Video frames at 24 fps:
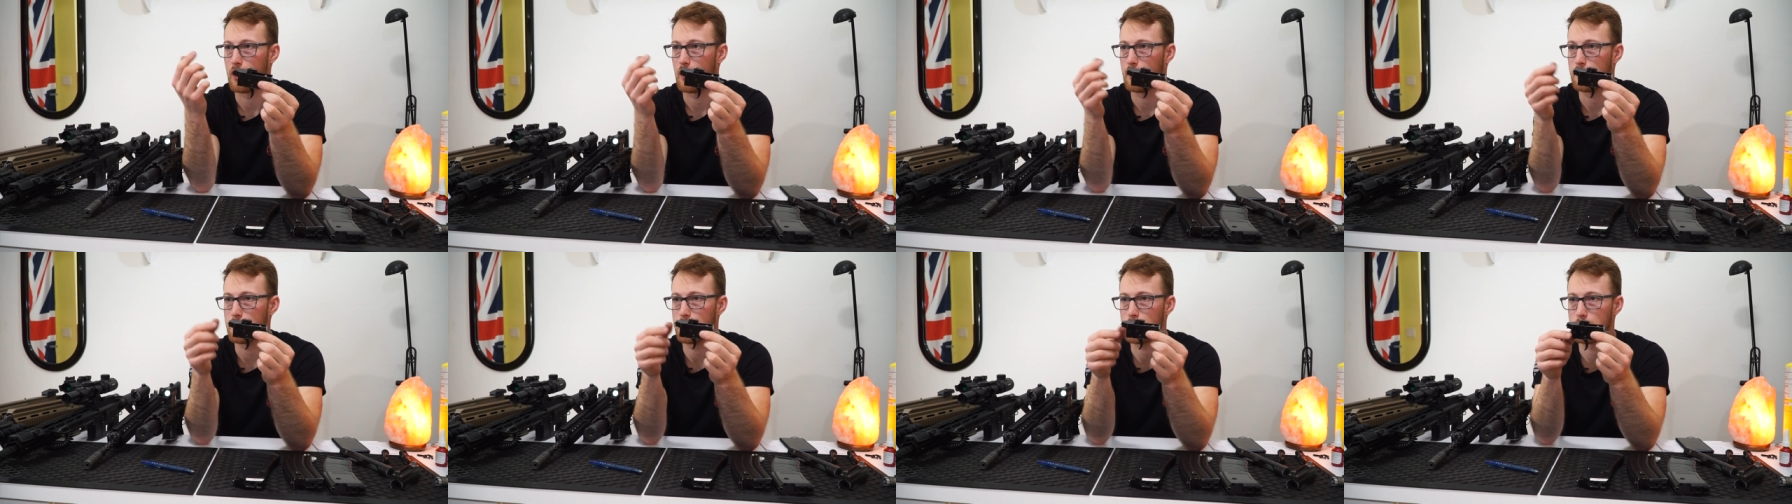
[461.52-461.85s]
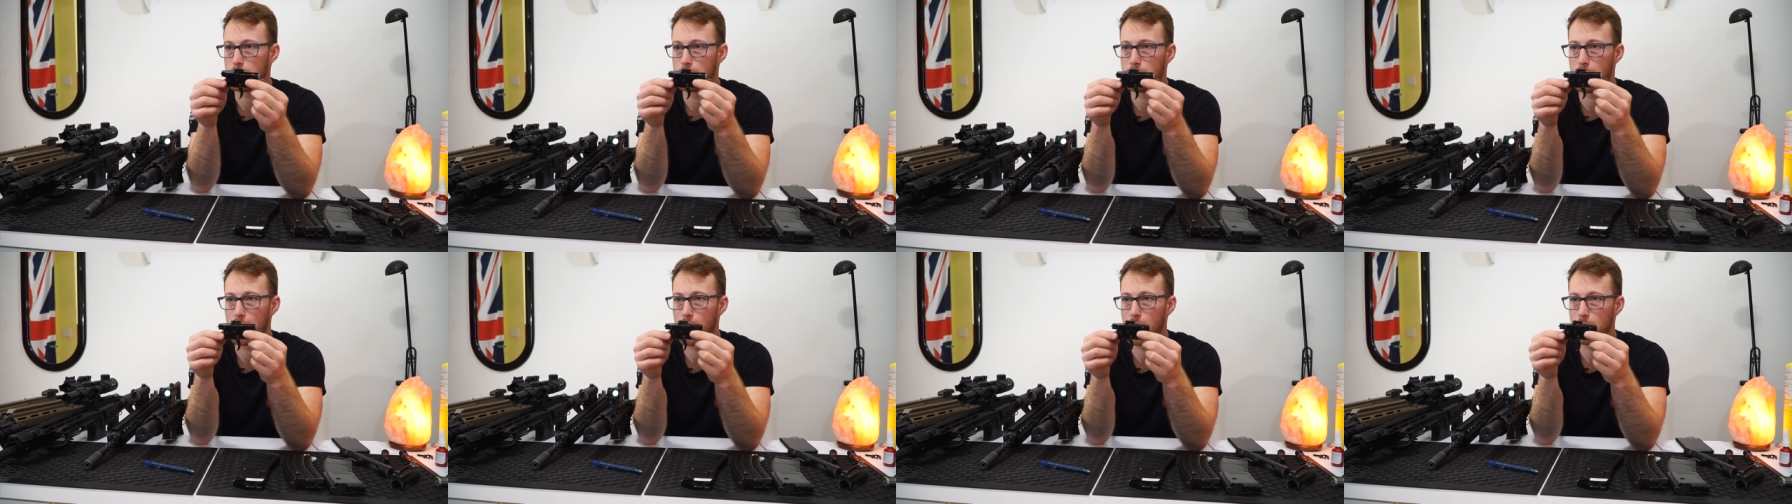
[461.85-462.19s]
I
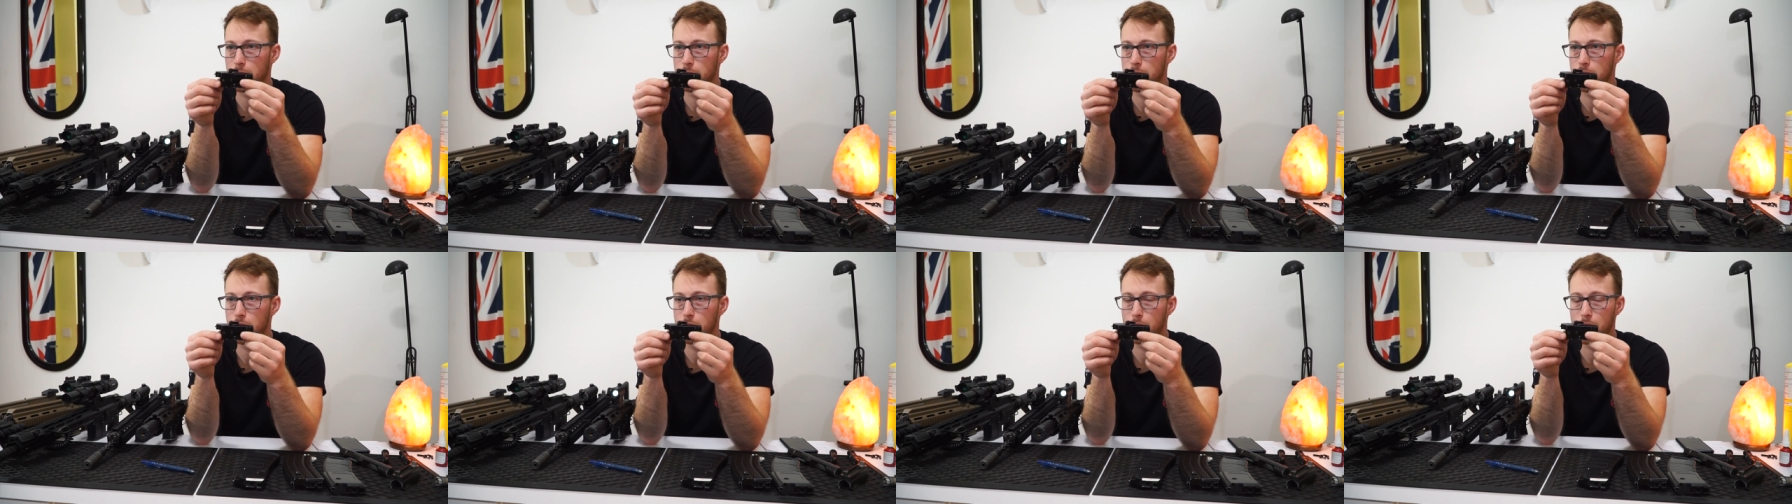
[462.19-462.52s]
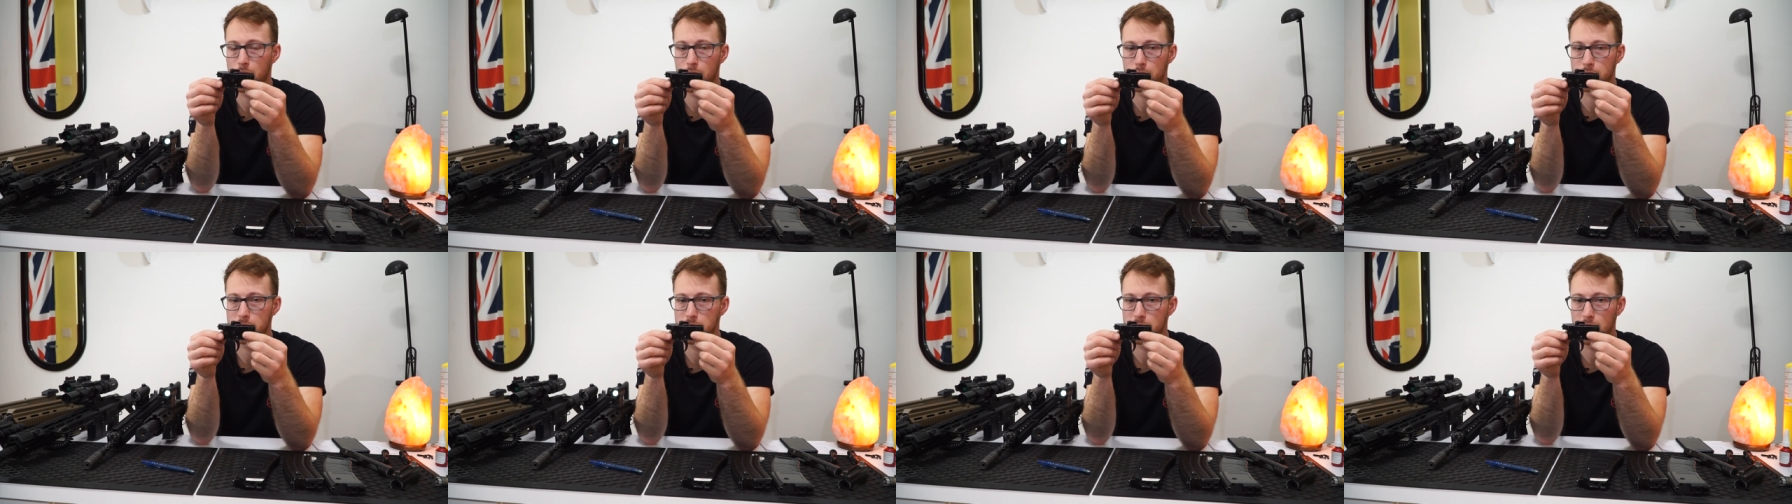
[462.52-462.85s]
think
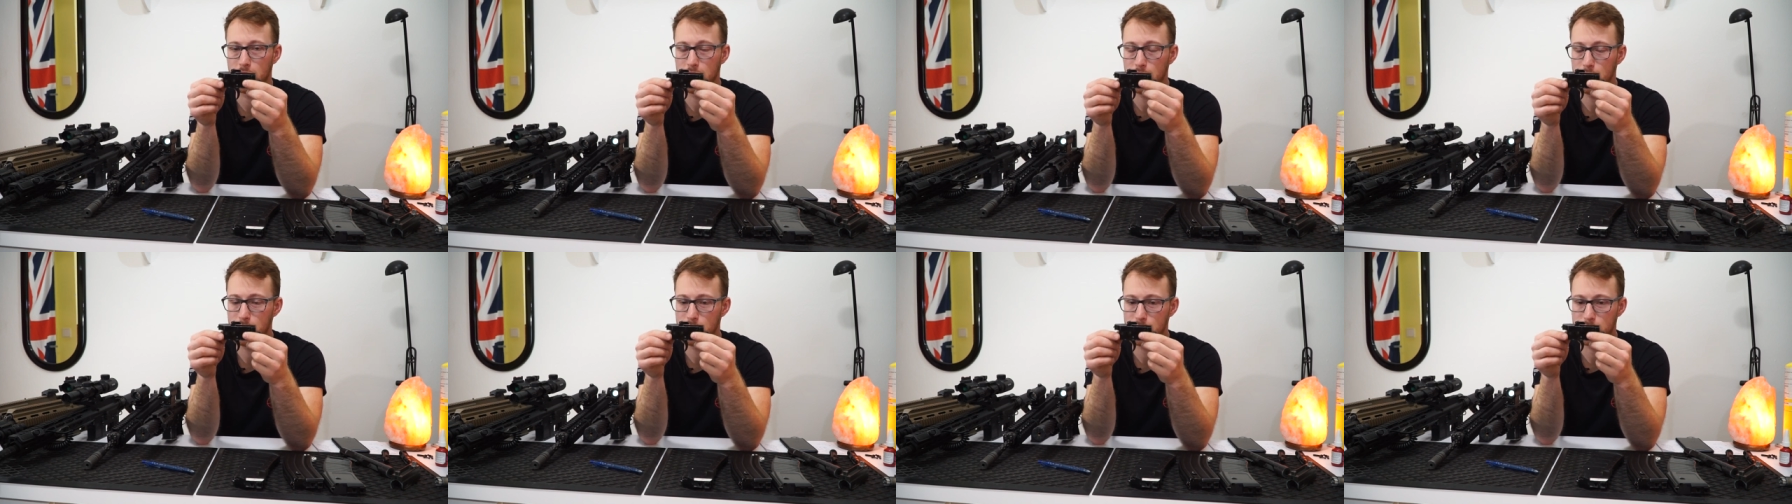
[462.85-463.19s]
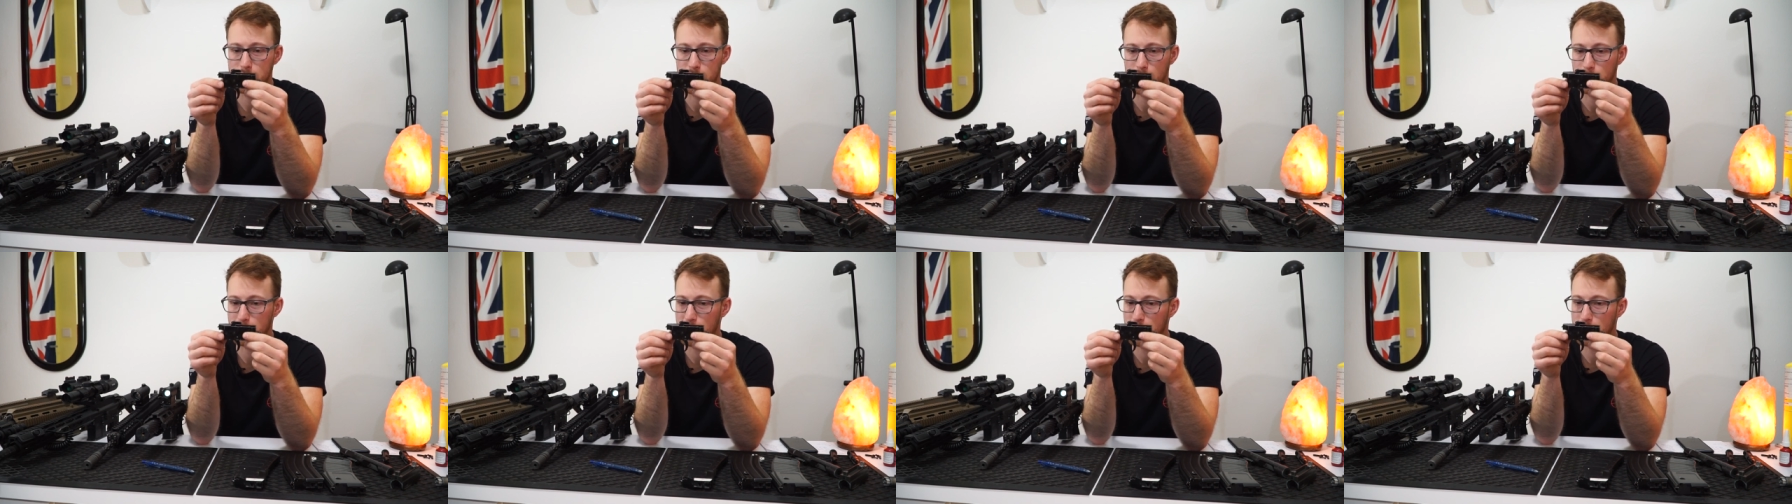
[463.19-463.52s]
€5
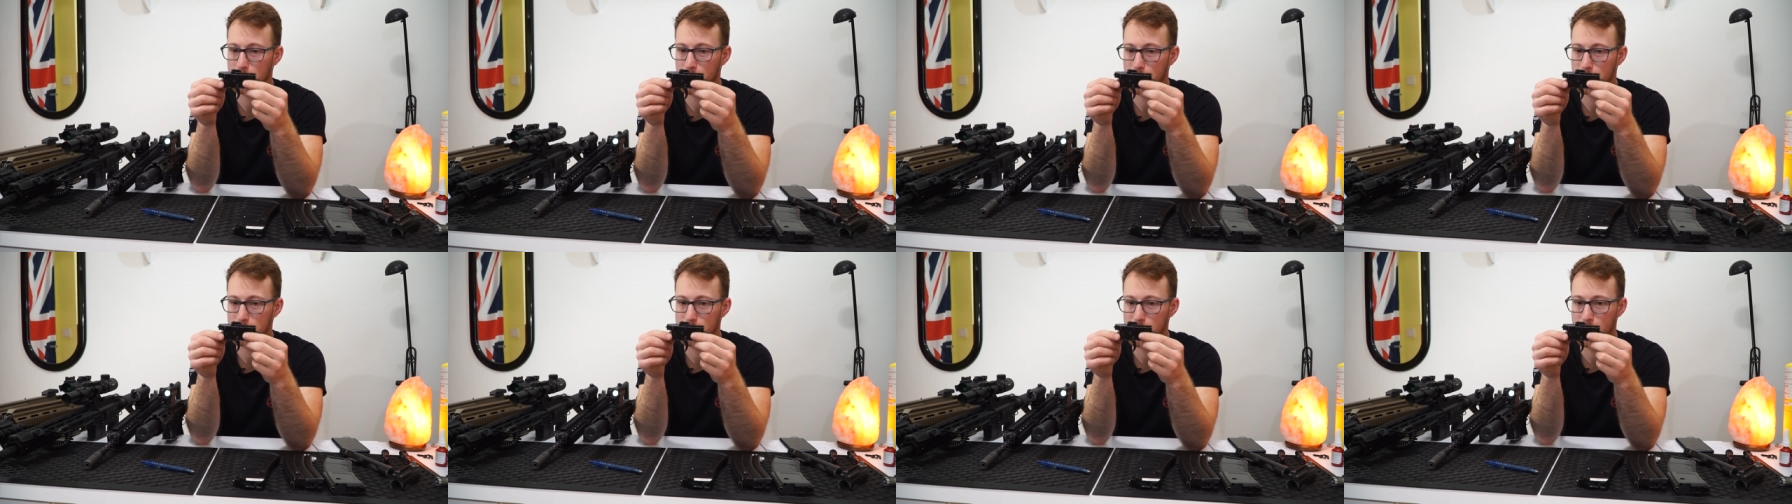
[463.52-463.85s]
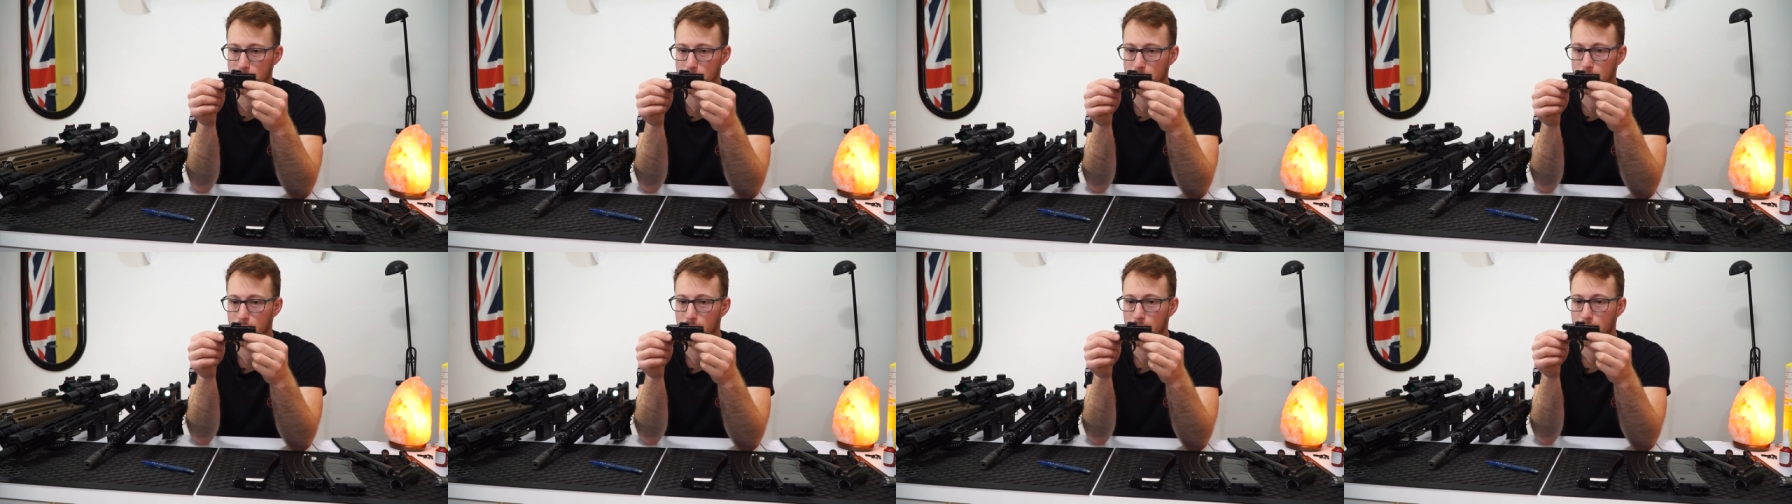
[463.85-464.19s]
each, something like
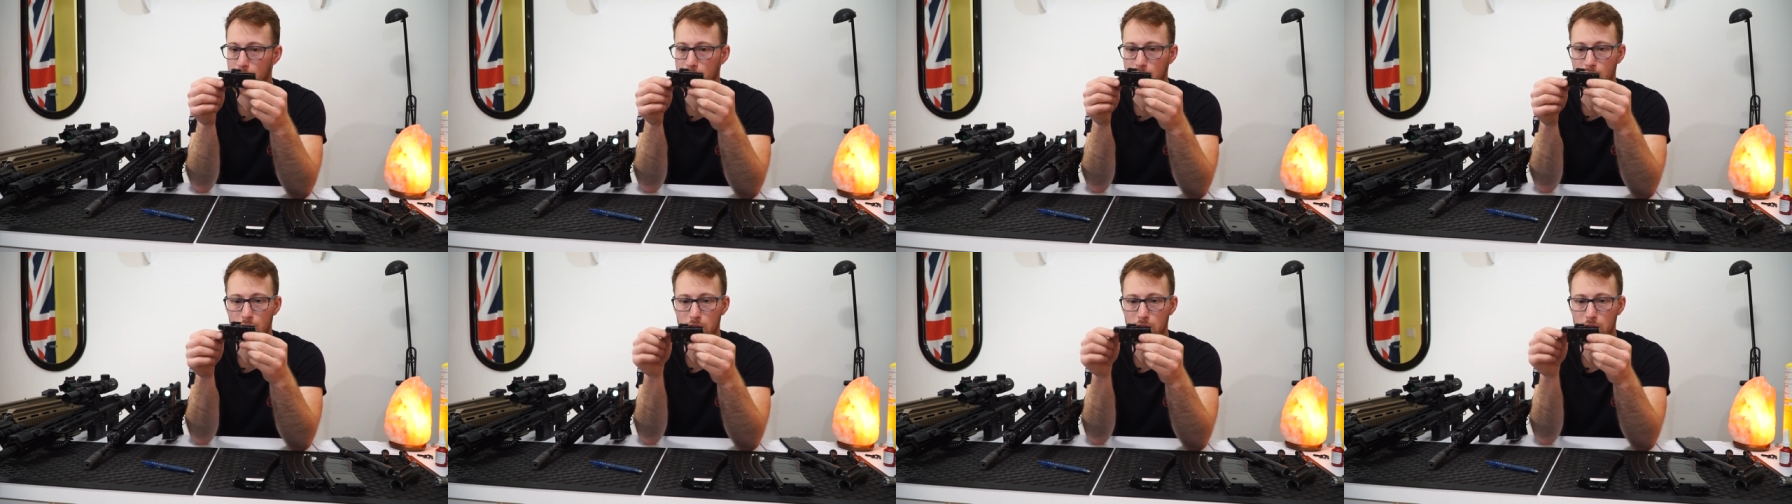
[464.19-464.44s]
that,